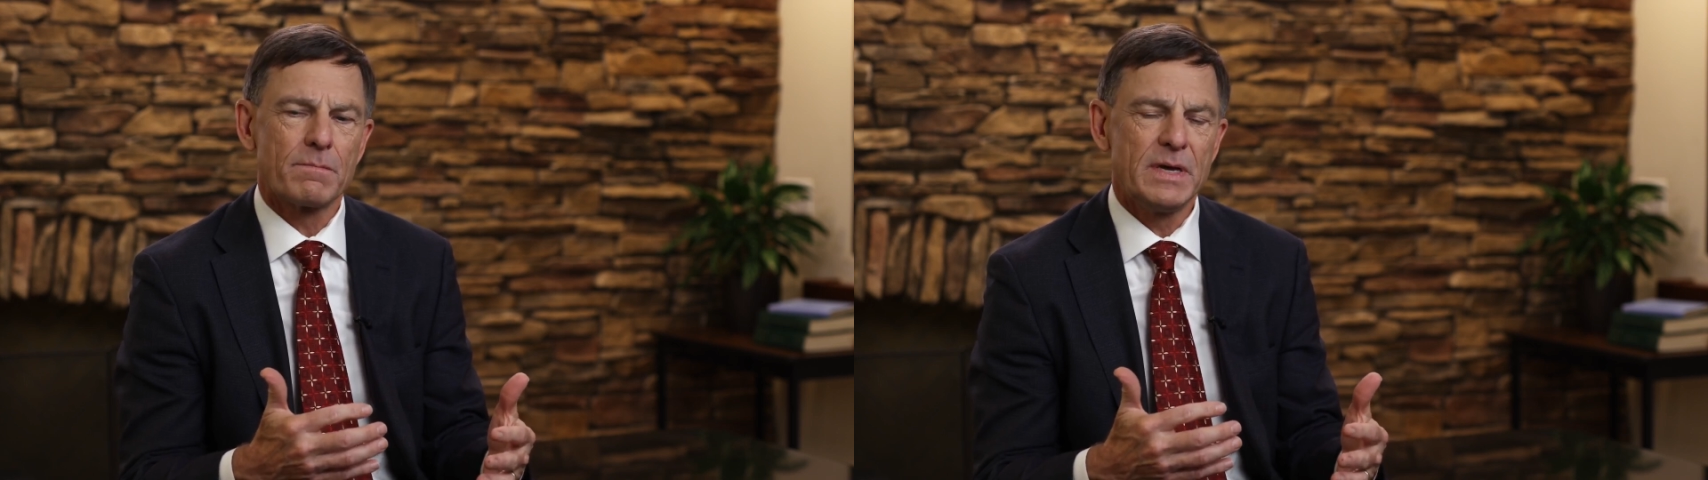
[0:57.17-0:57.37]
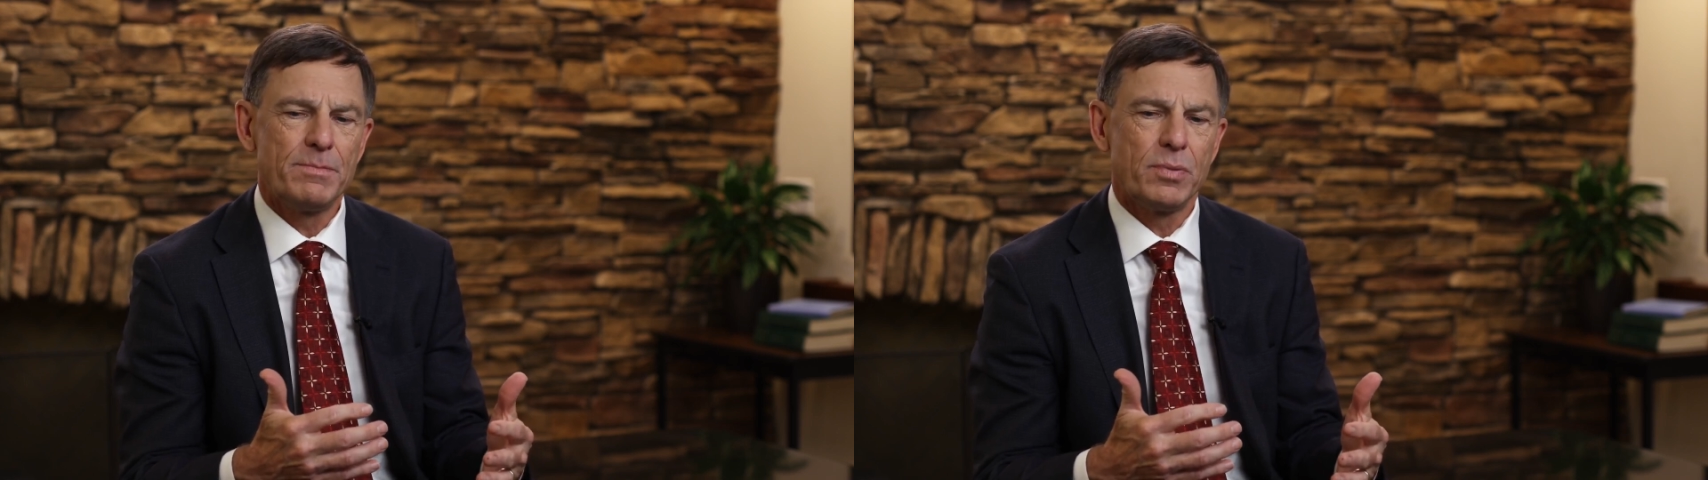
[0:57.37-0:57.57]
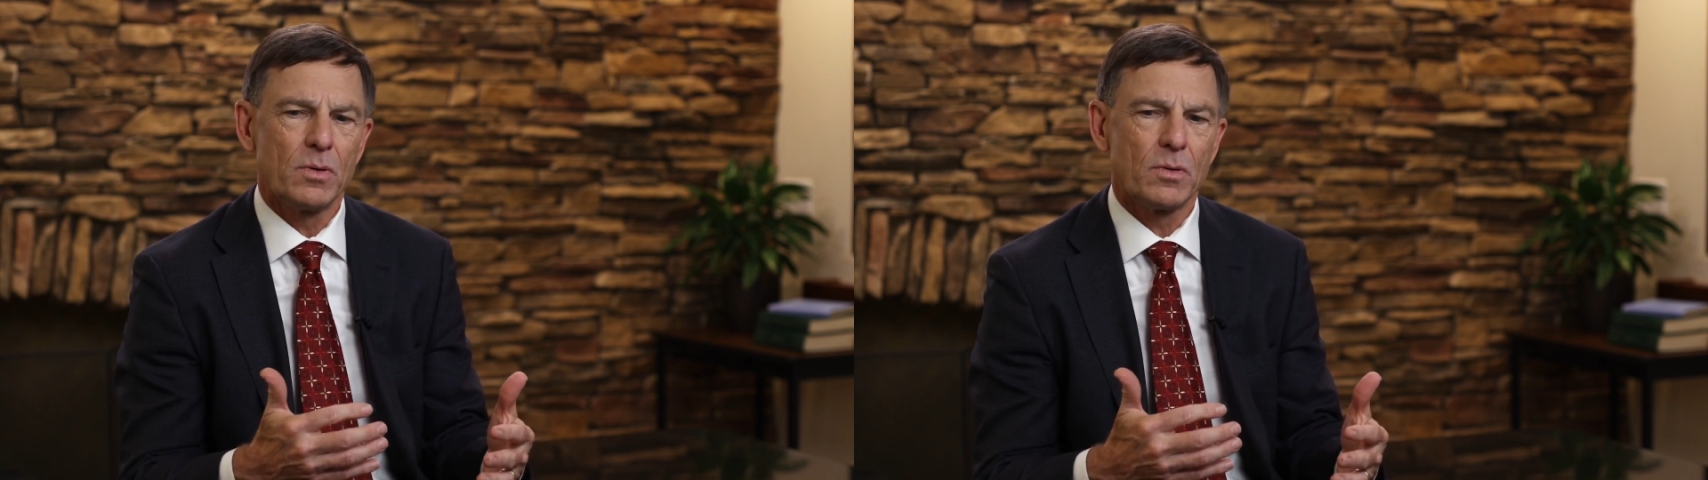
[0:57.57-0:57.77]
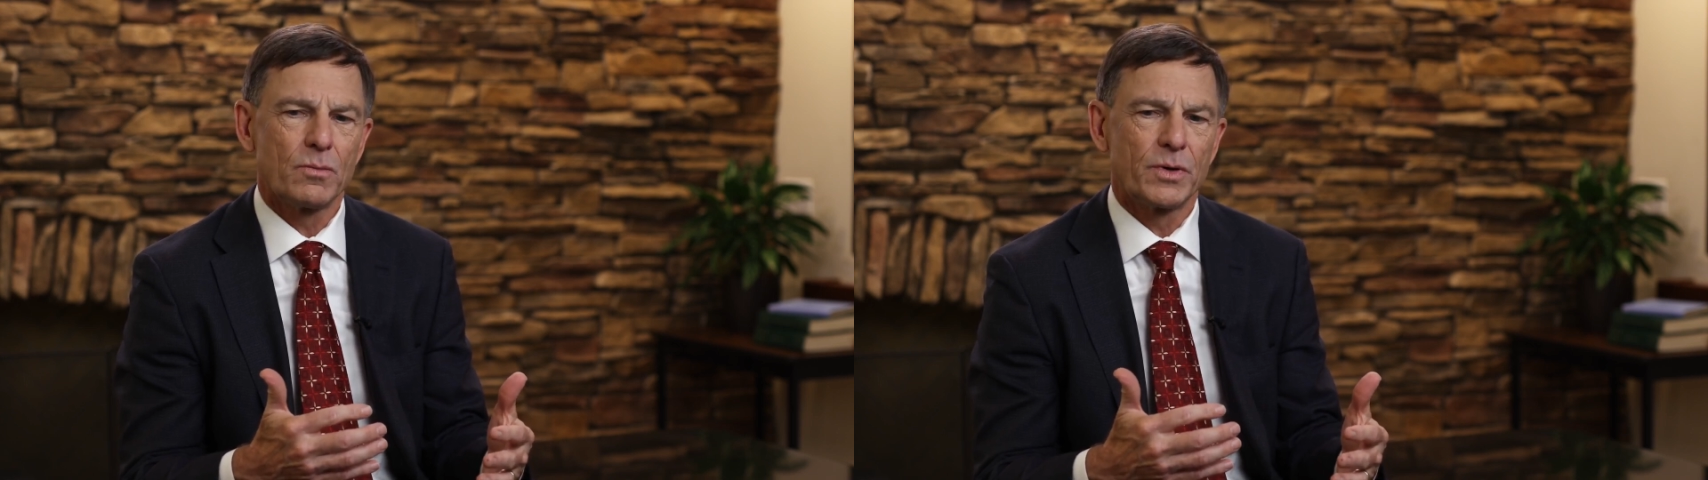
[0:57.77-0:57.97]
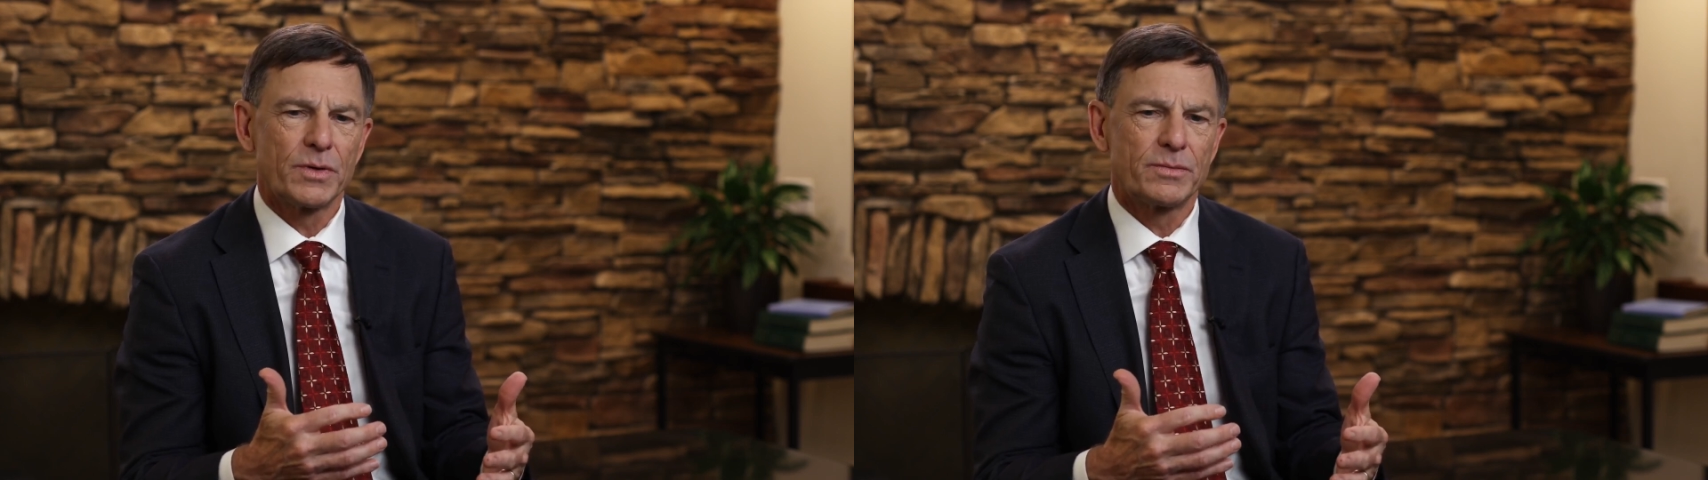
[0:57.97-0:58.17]
people
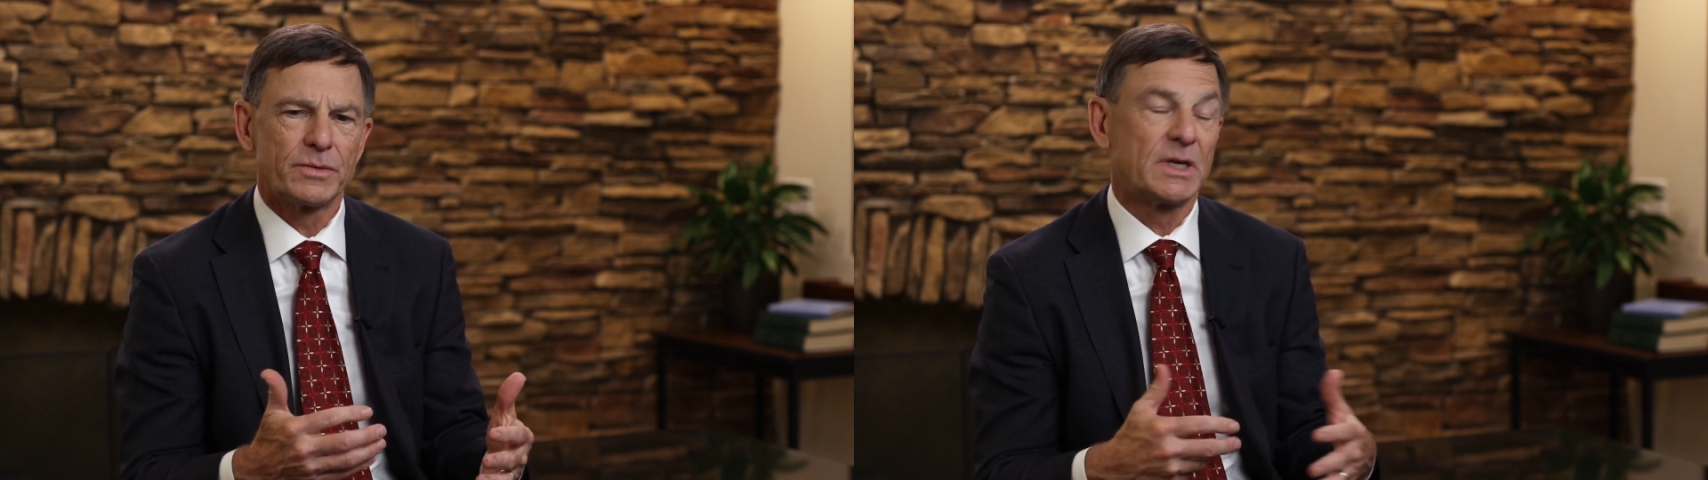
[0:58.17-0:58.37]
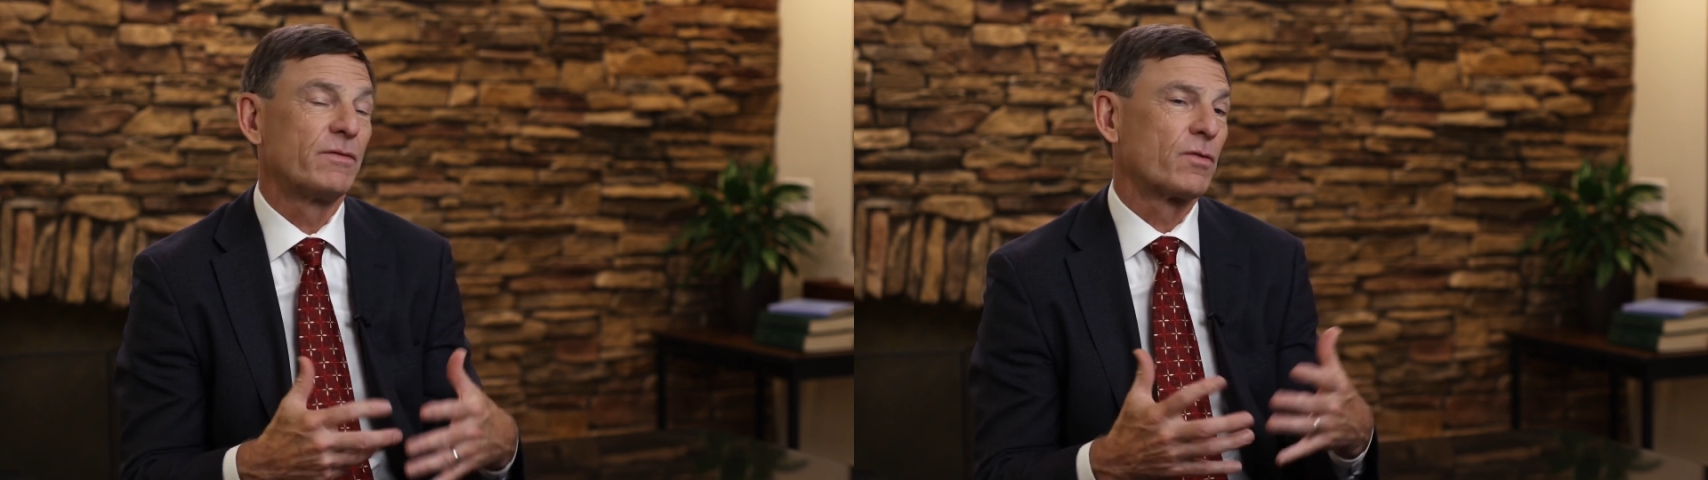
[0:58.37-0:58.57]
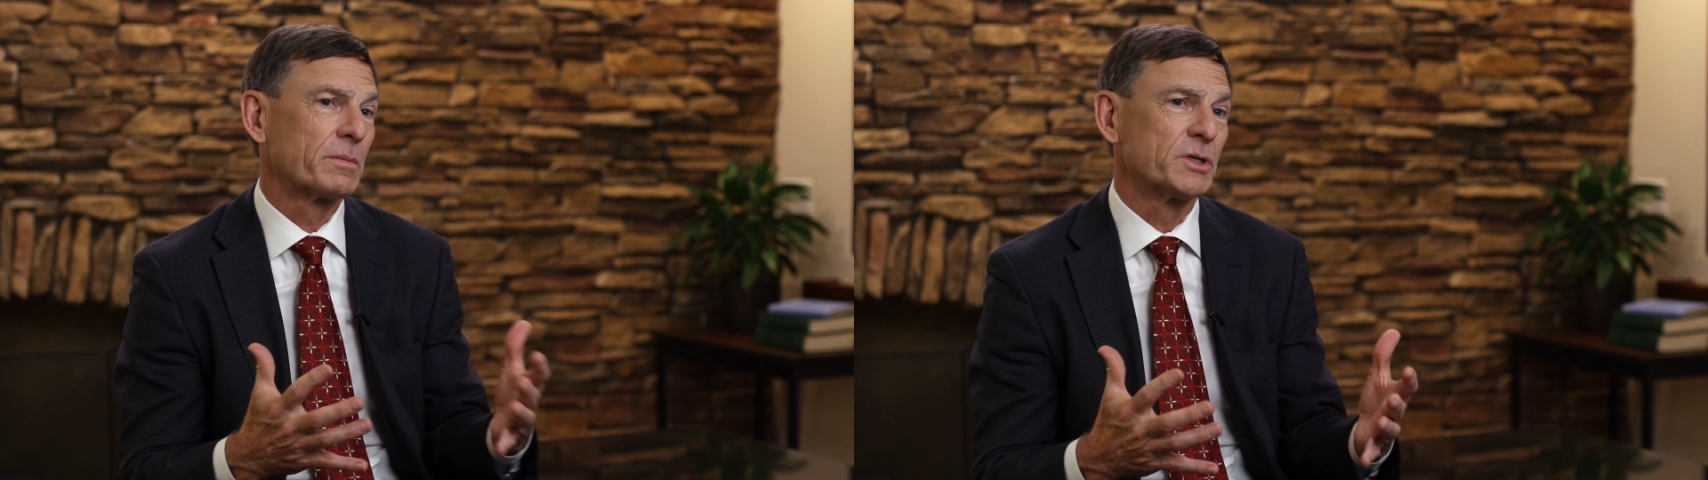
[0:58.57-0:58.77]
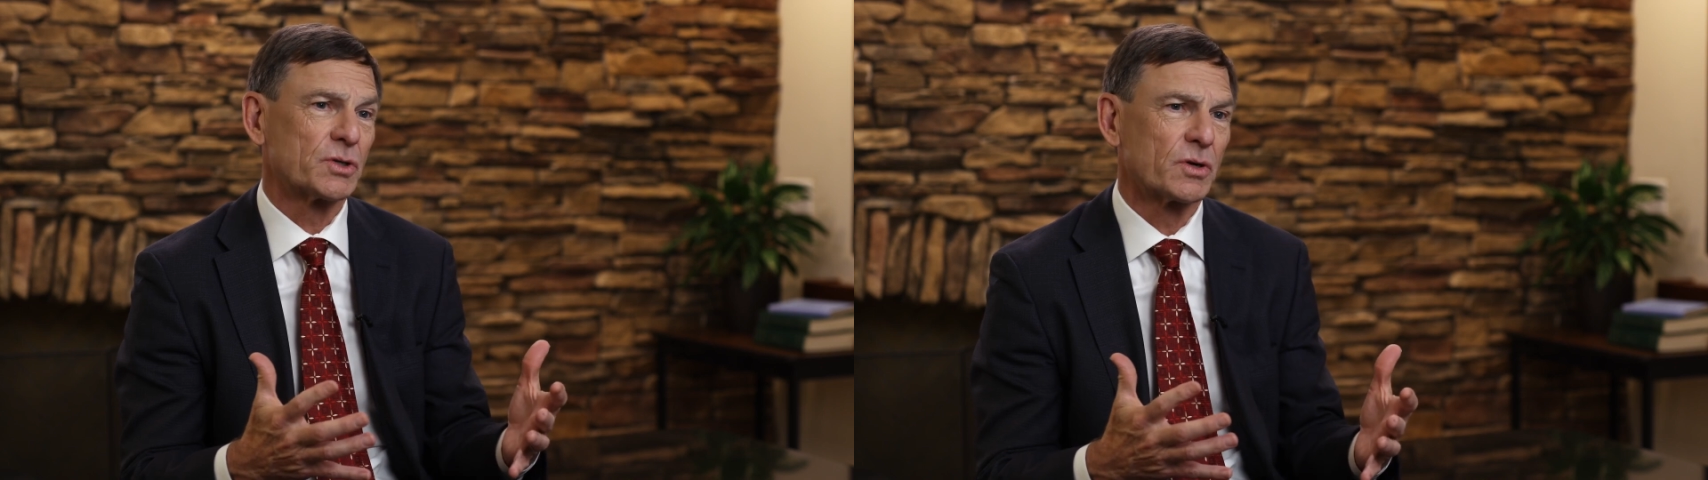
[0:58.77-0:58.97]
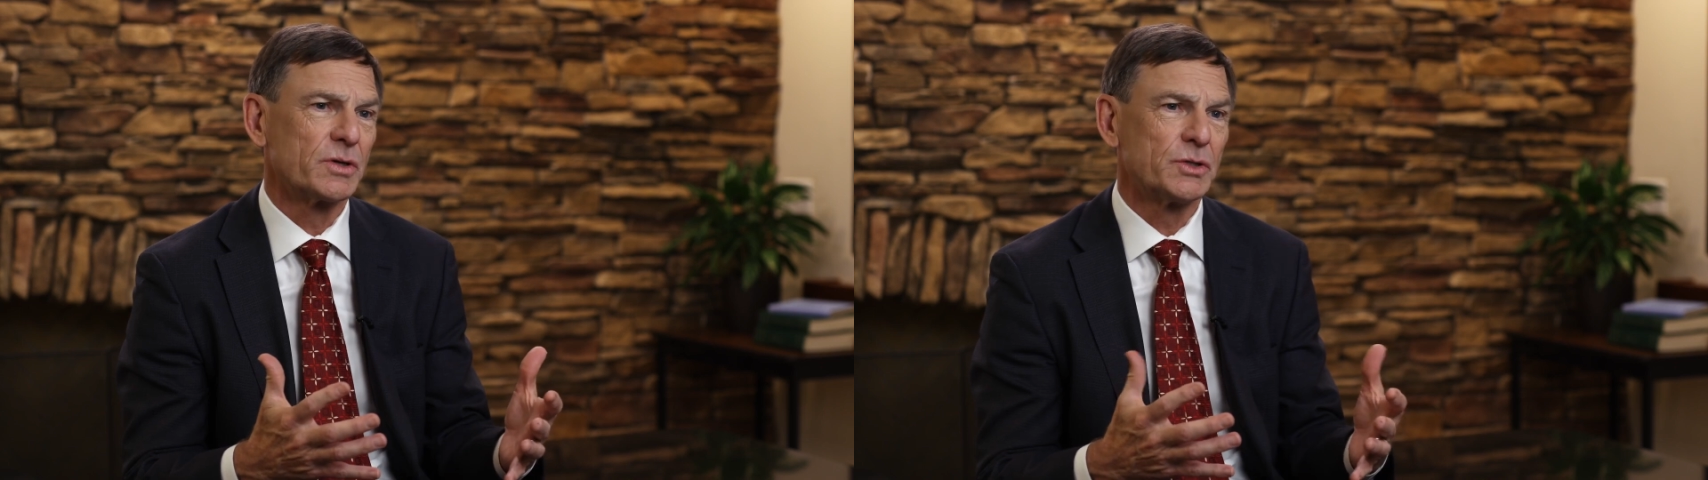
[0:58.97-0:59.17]
with State Farm
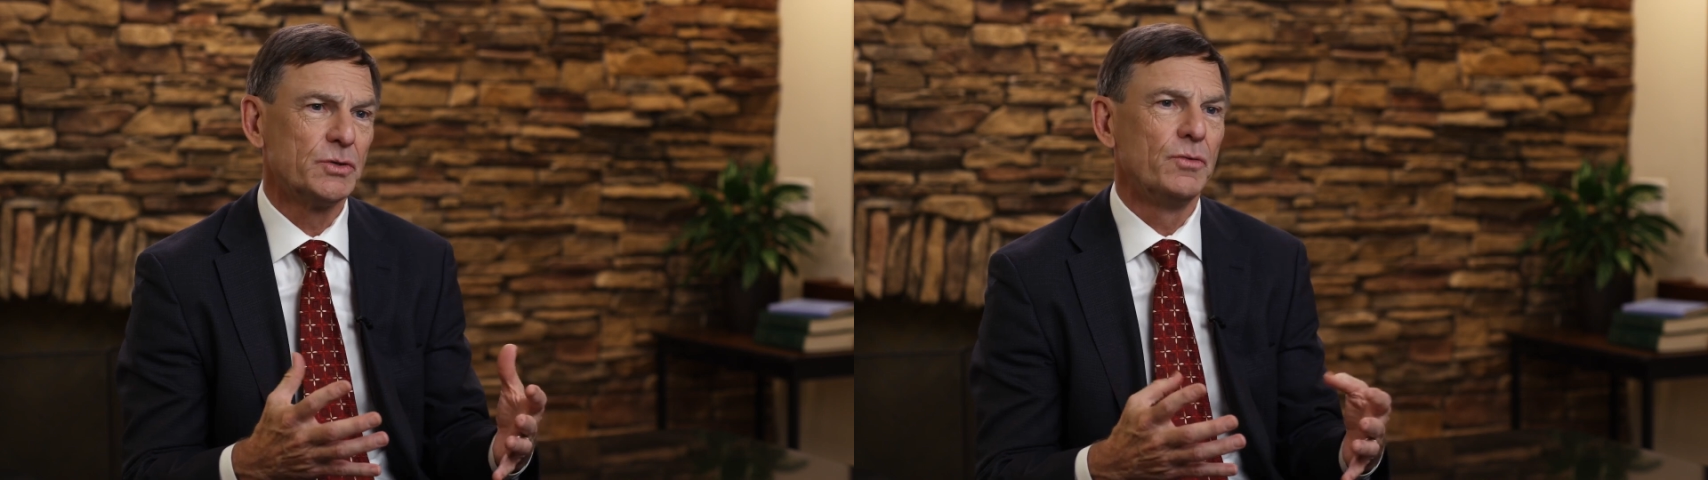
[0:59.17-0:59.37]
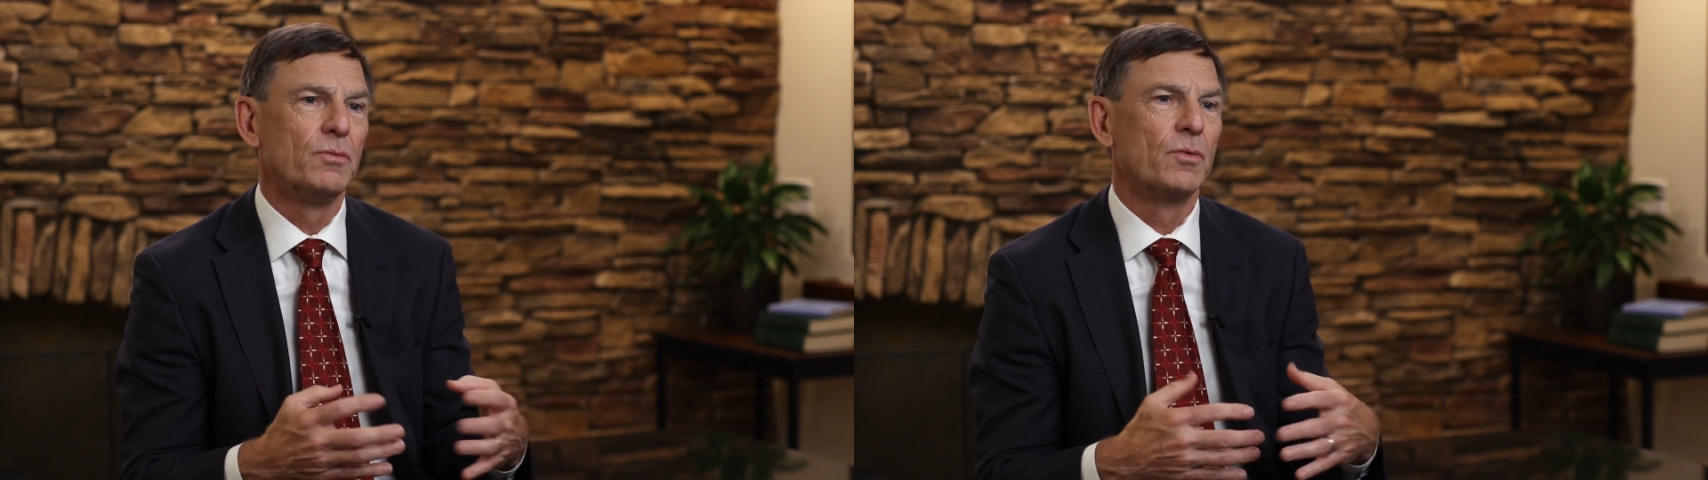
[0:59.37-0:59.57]
insurance who